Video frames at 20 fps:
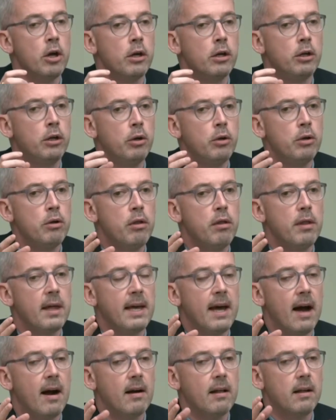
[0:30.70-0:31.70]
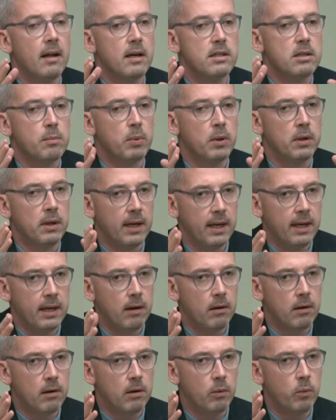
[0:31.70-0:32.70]
do you think Ireland has a
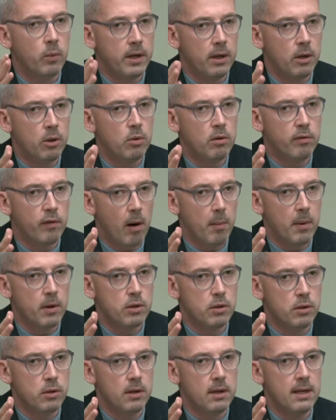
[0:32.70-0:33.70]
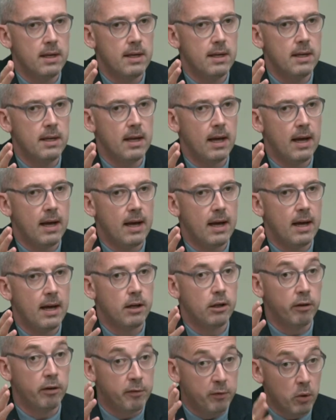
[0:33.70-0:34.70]
particular window of opportunity
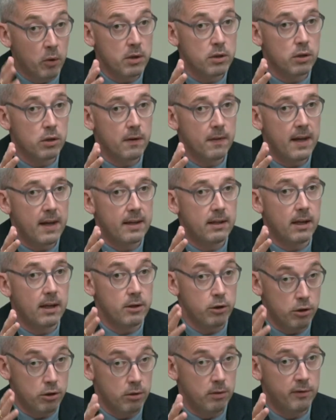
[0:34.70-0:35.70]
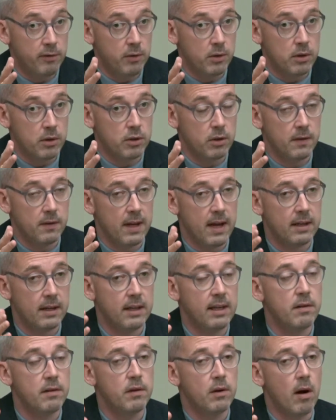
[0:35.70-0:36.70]
to focus on that and should focus on that,
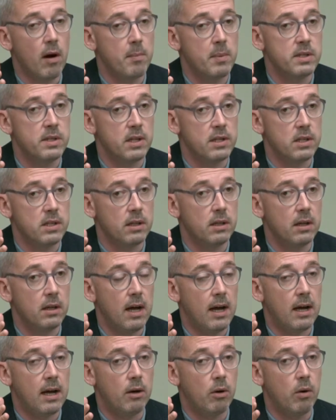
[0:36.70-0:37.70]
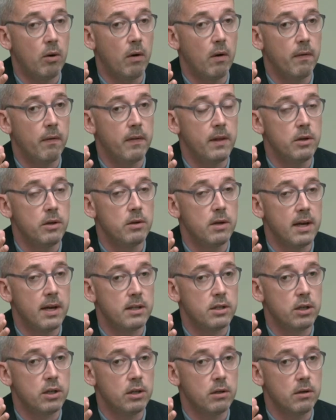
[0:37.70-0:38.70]
given our position on the UN
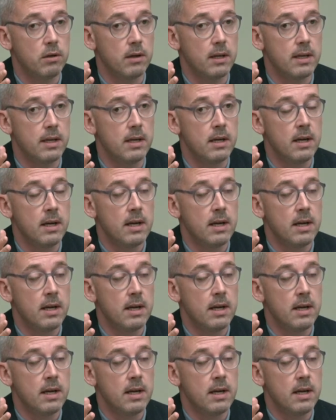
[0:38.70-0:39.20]
Security